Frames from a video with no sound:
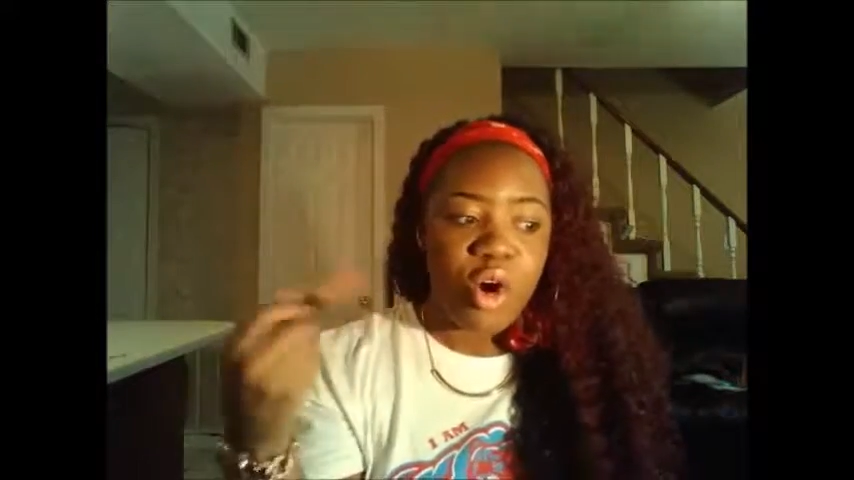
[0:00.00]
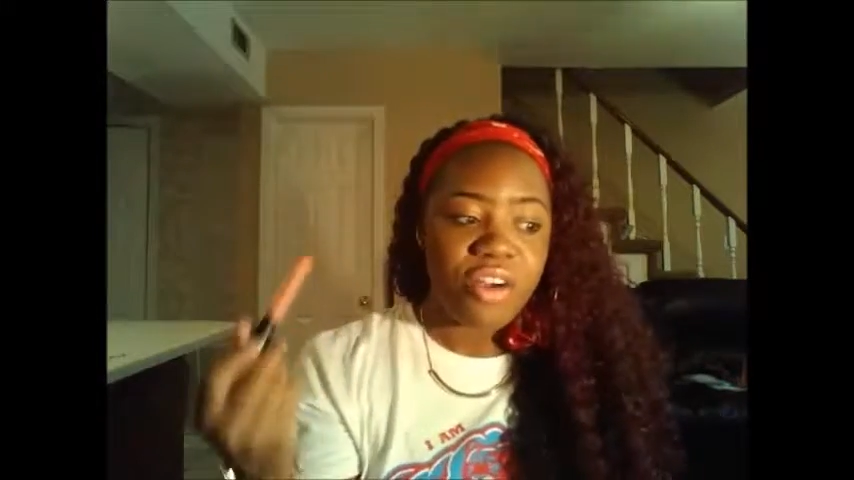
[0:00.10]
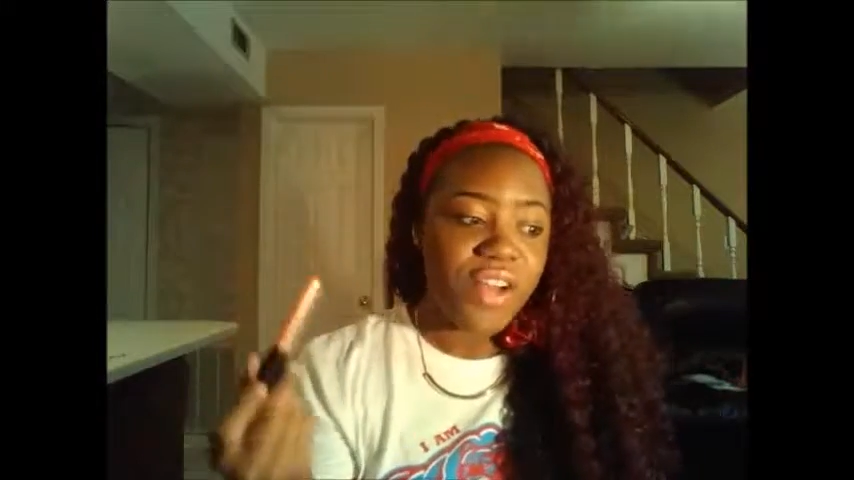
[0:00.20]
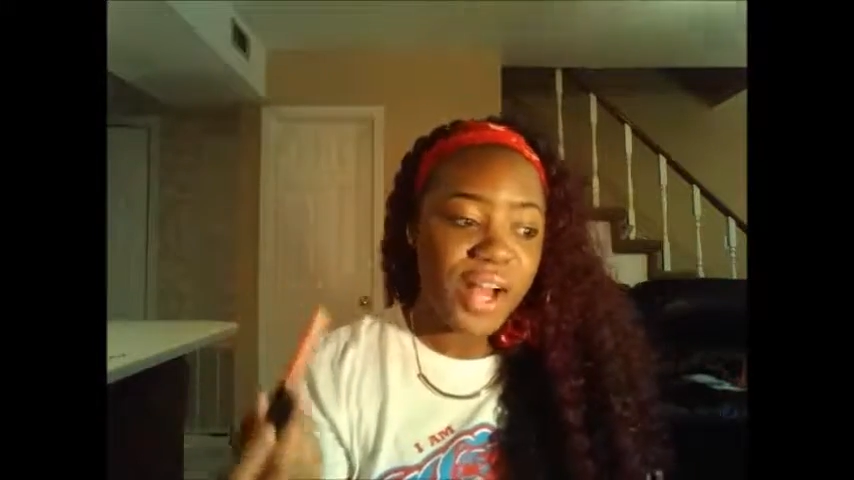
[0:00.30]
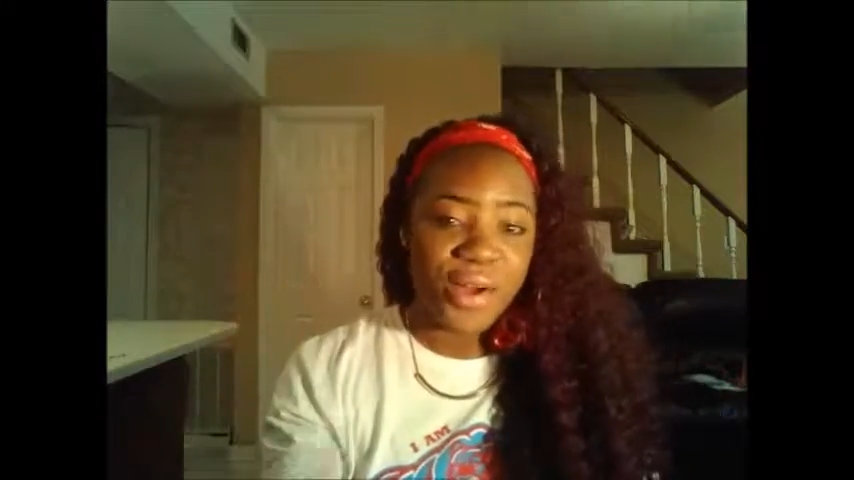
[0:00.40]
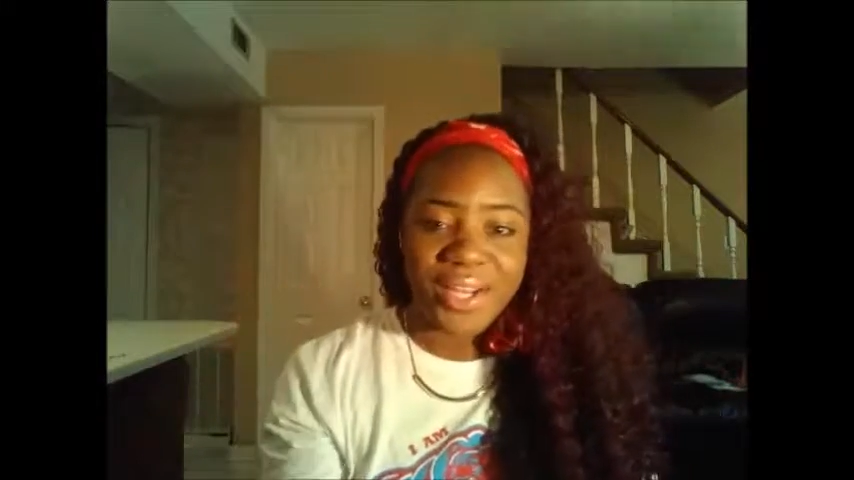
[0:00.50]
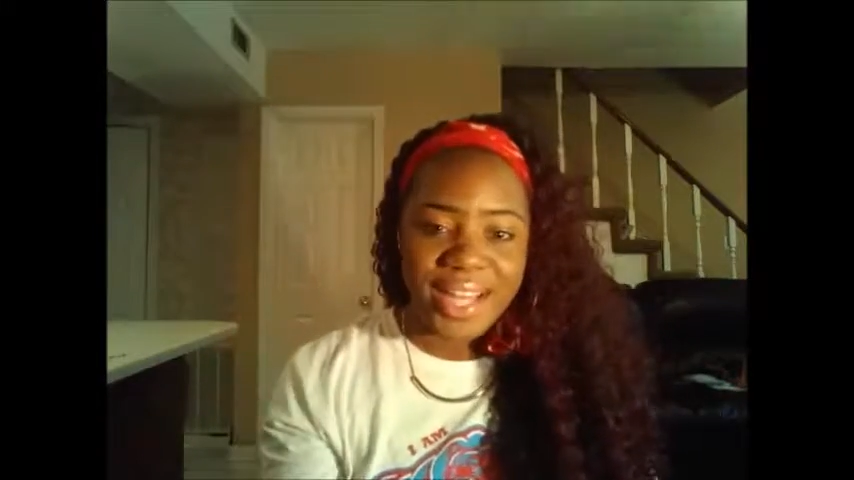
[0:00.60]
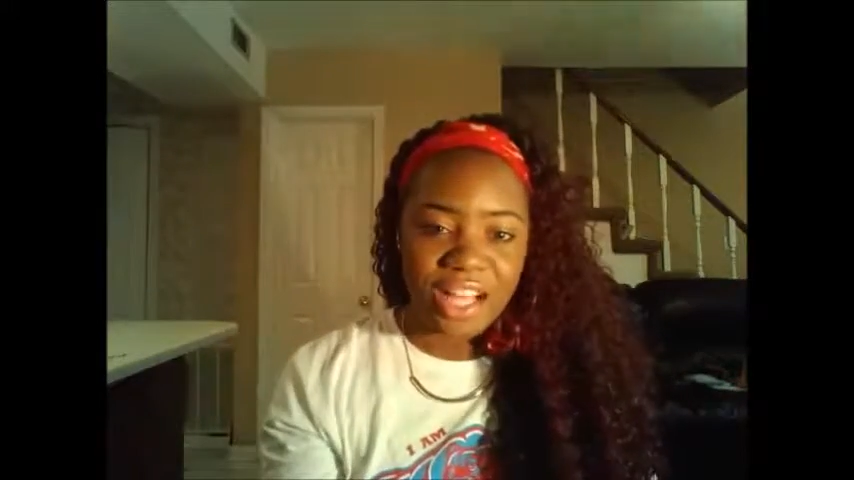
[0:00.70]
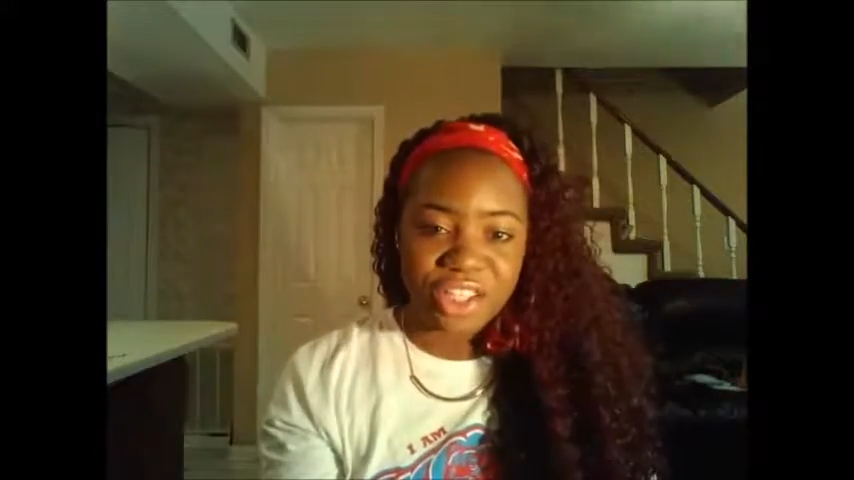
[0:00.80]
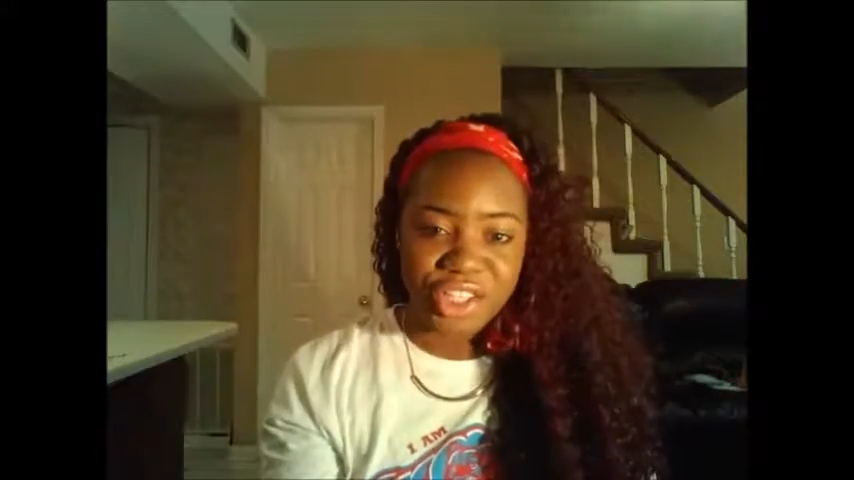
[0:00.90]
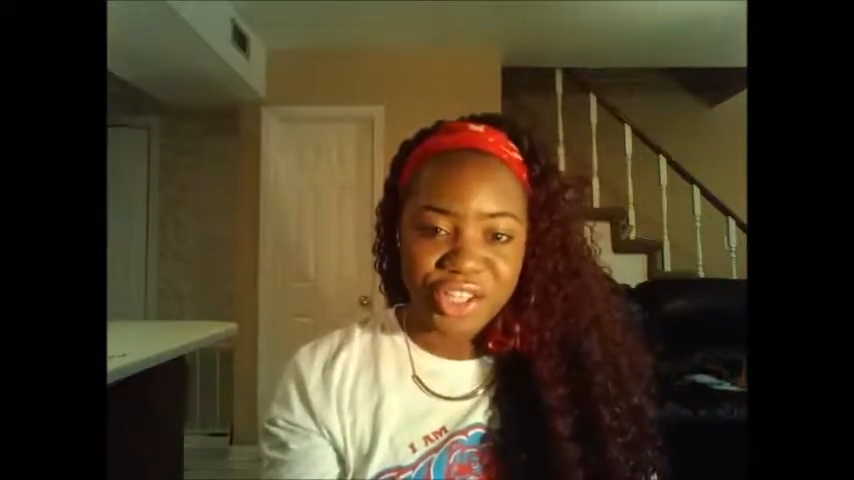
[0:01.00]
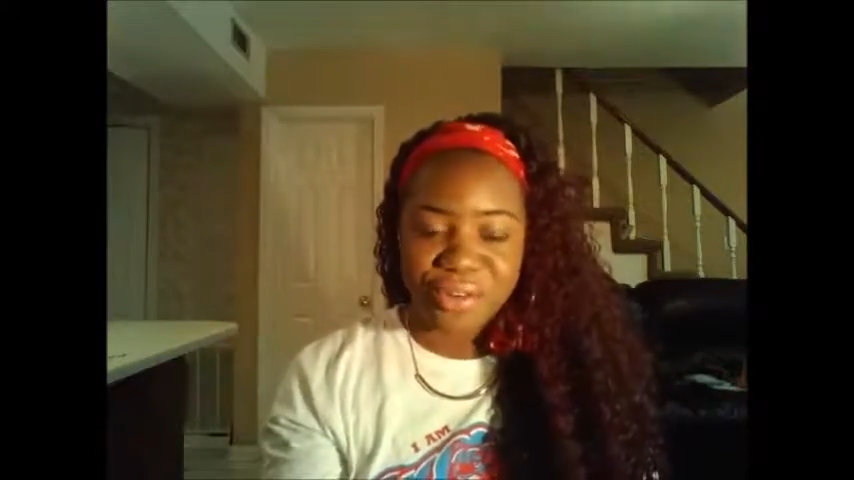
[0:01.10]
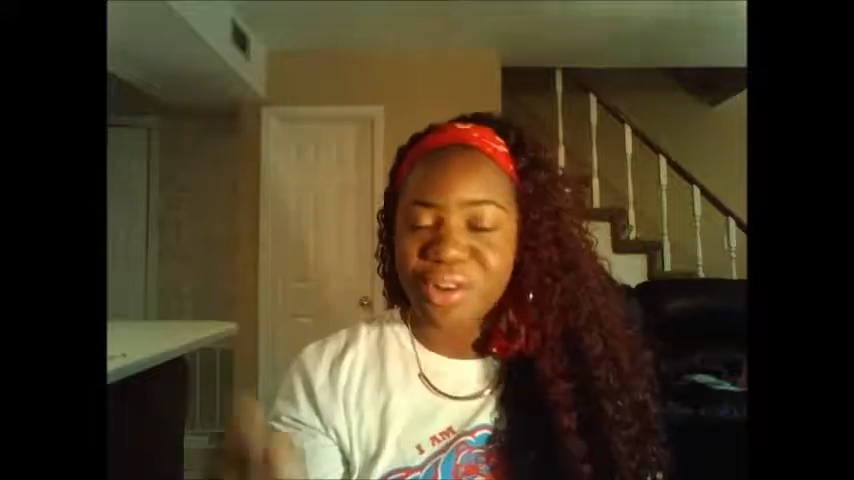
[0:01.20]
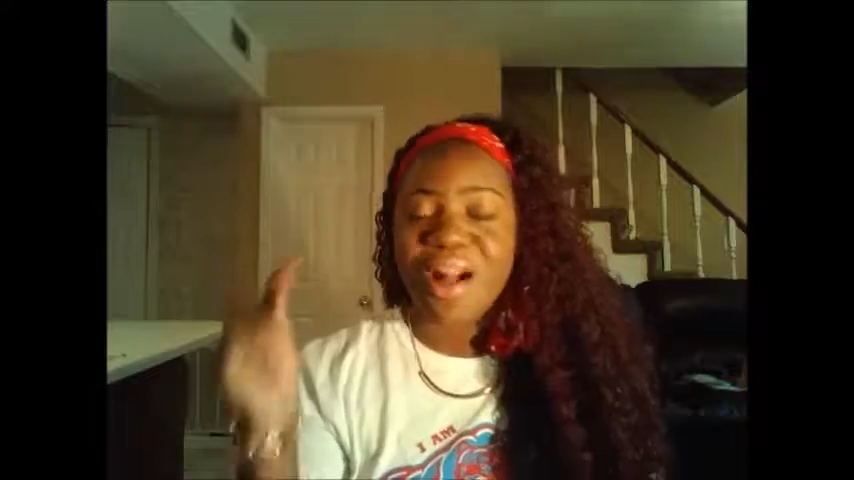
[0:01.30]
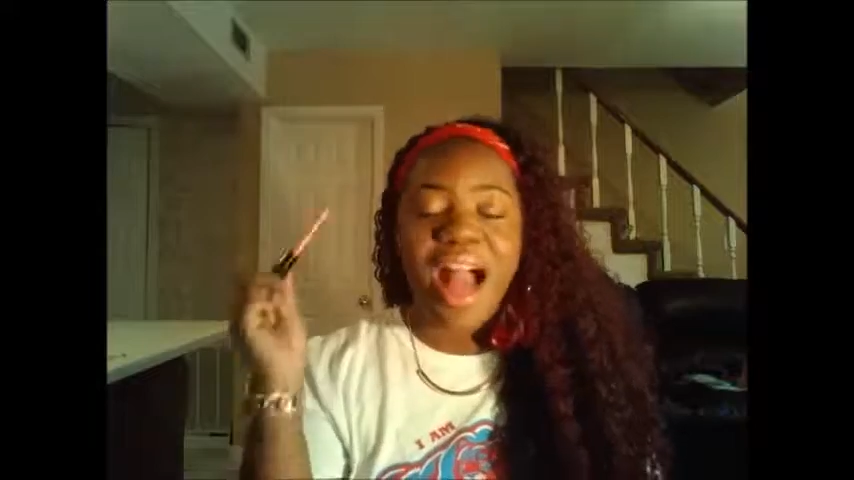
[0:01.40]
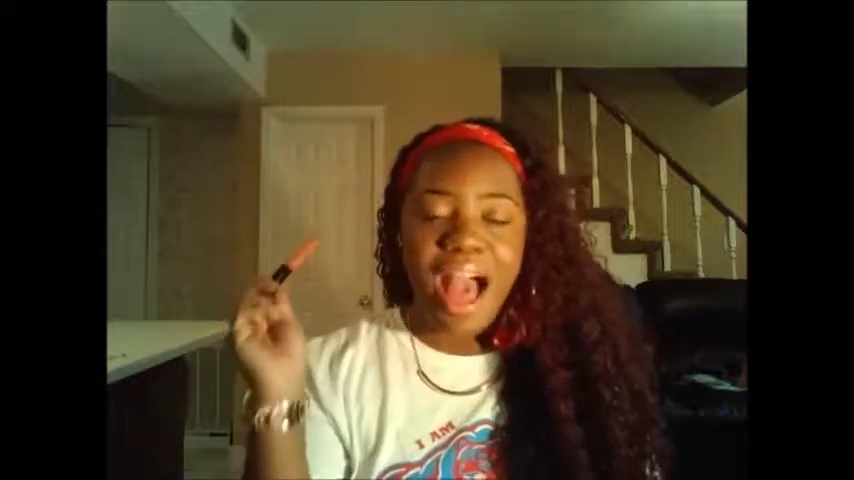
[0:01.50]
or if I go in Dollar General,